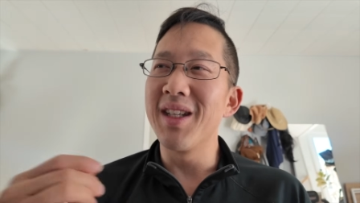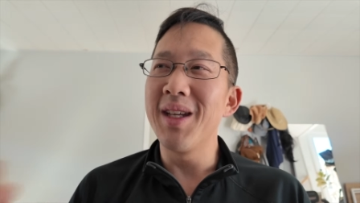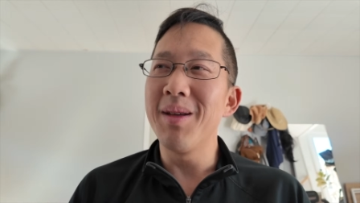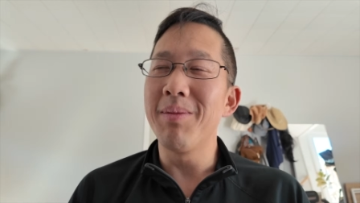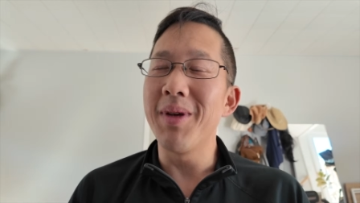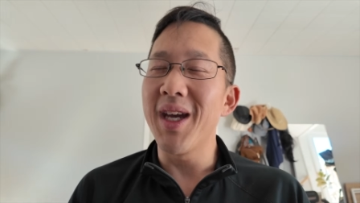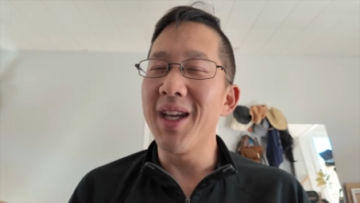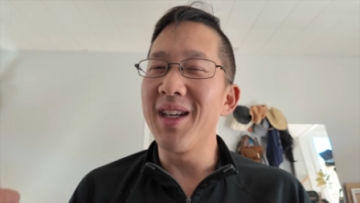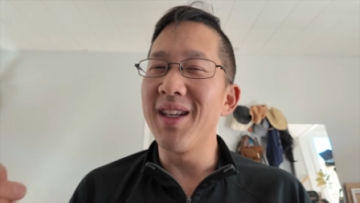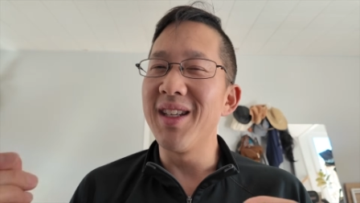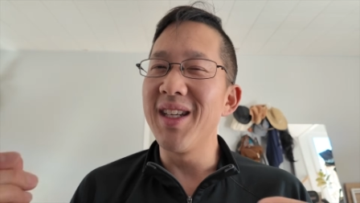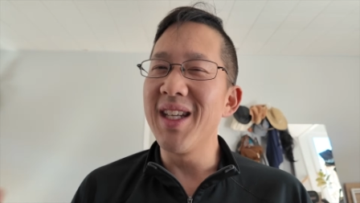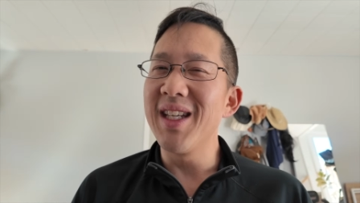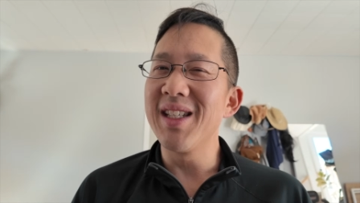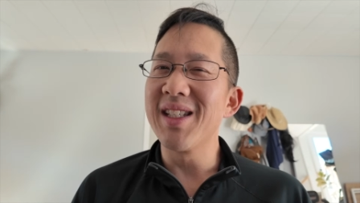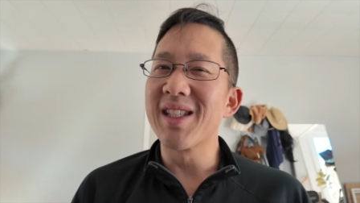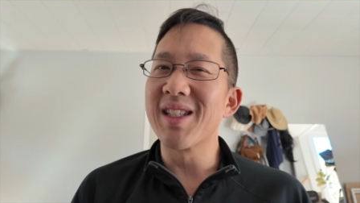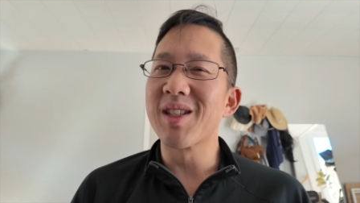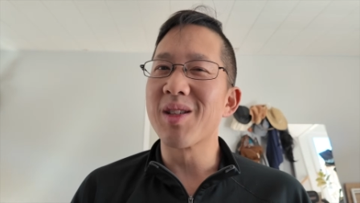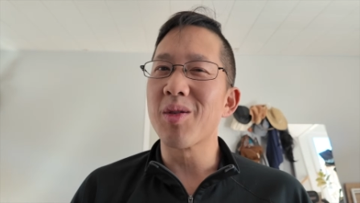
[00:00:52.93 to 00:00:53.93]
knee pain and
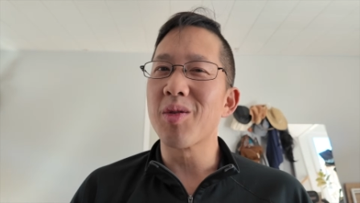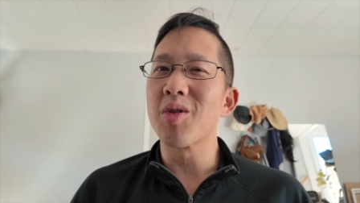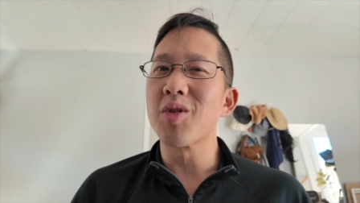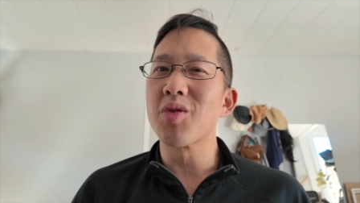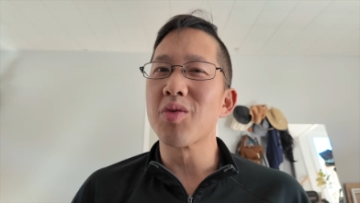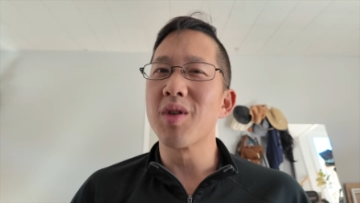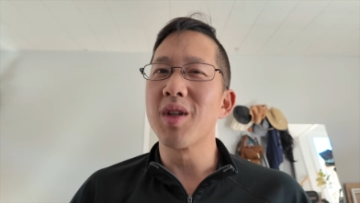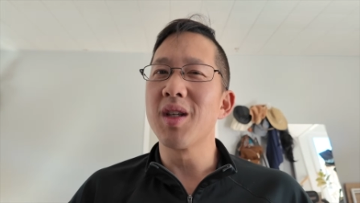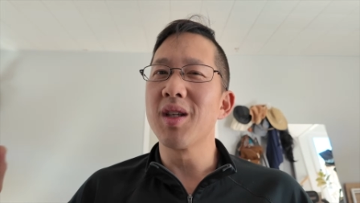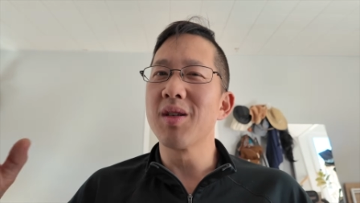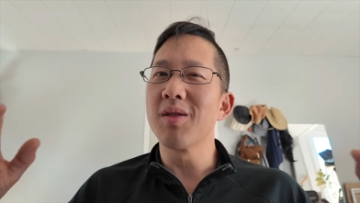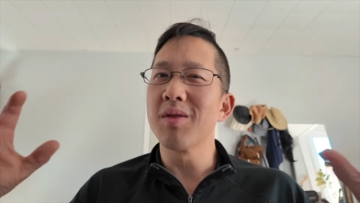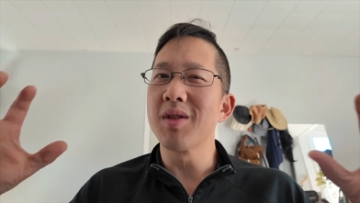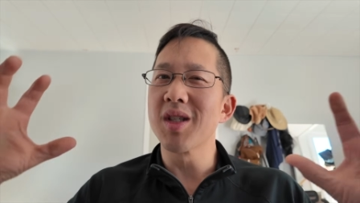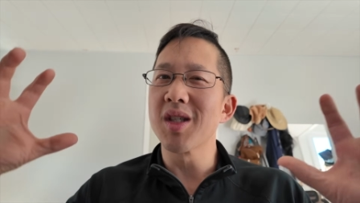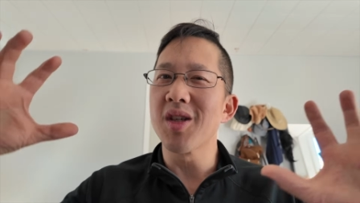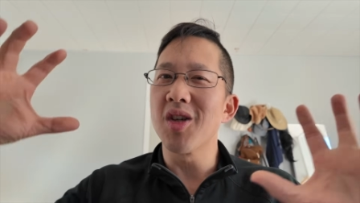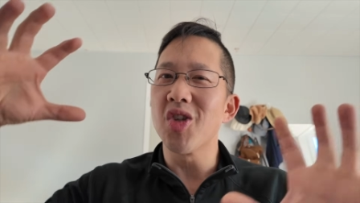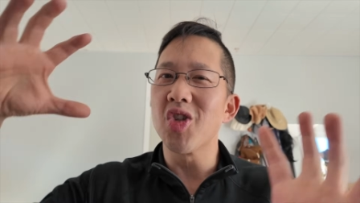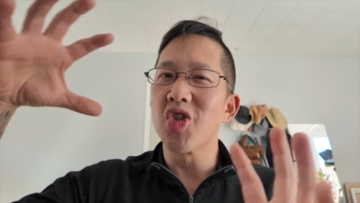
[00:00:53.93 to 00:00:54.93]
knee surgery
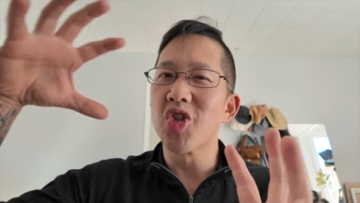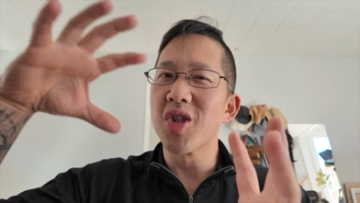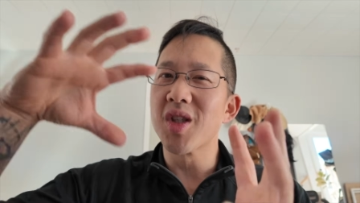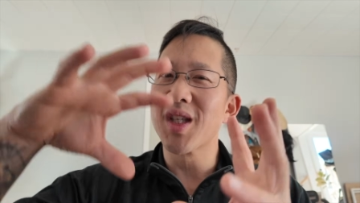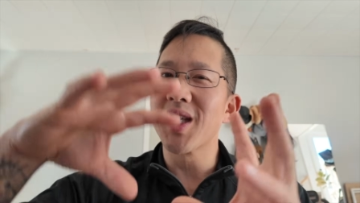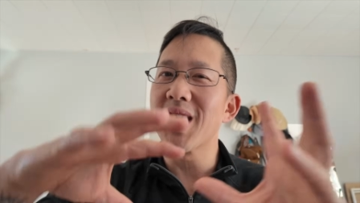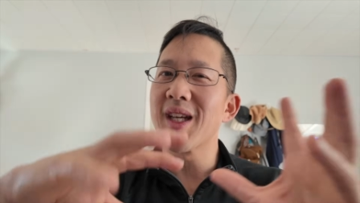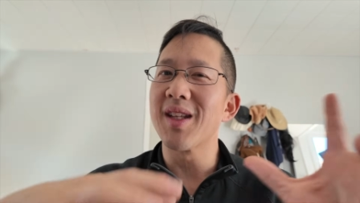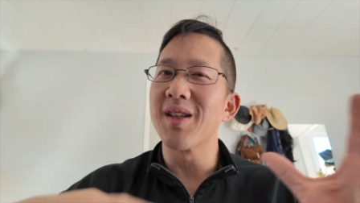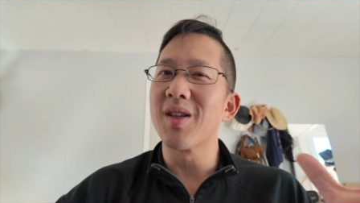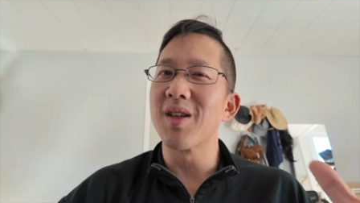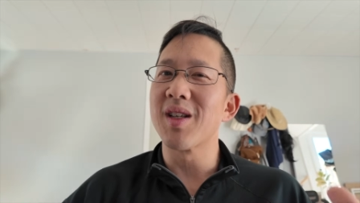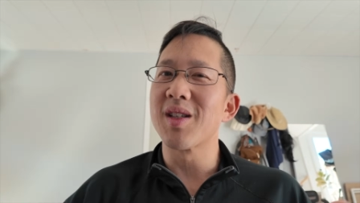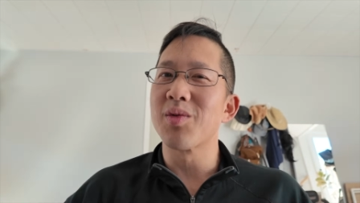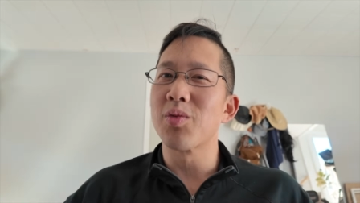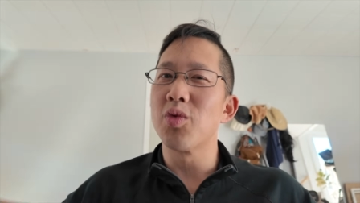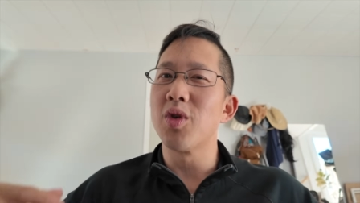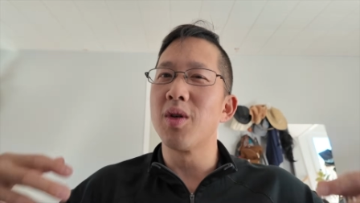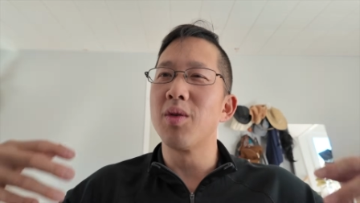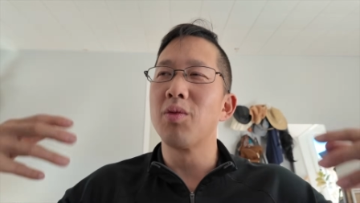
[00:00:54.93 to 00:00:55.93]
going all together
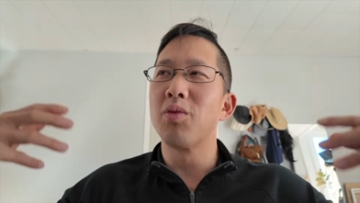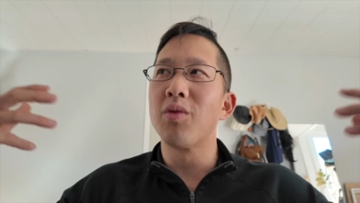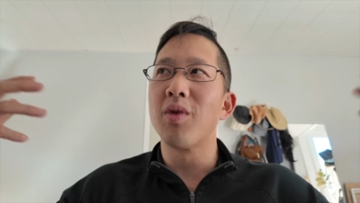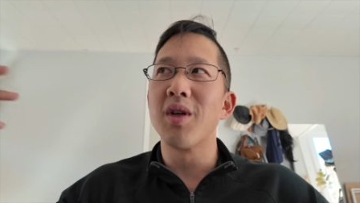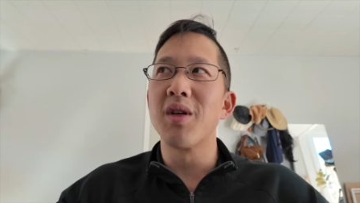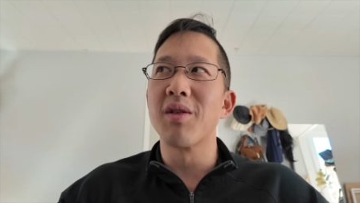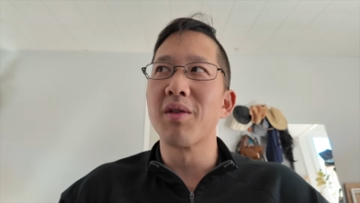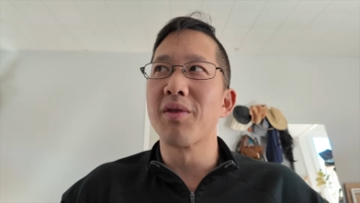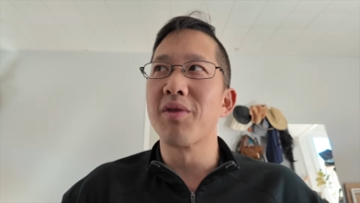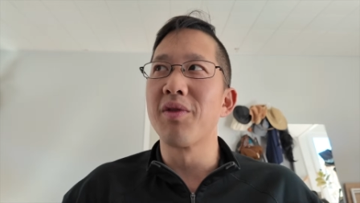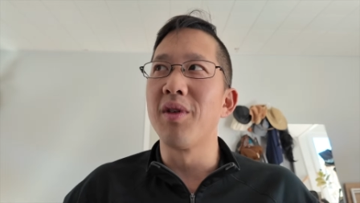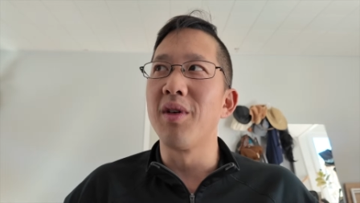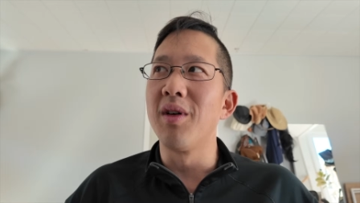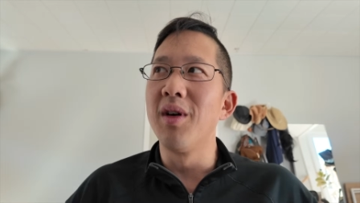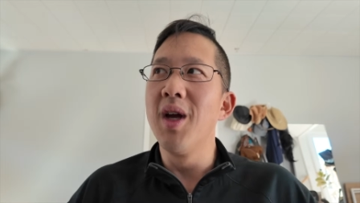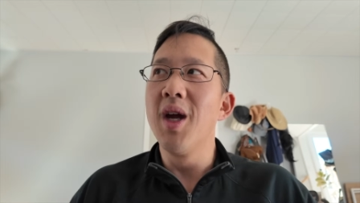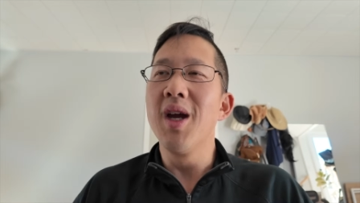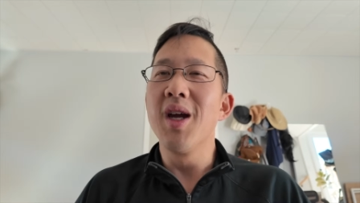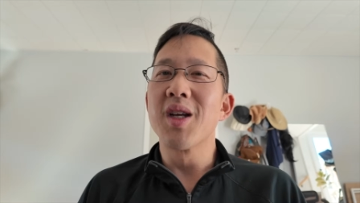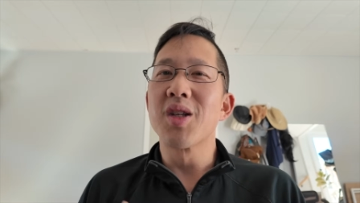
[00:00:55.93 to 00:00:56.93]
as one wonderful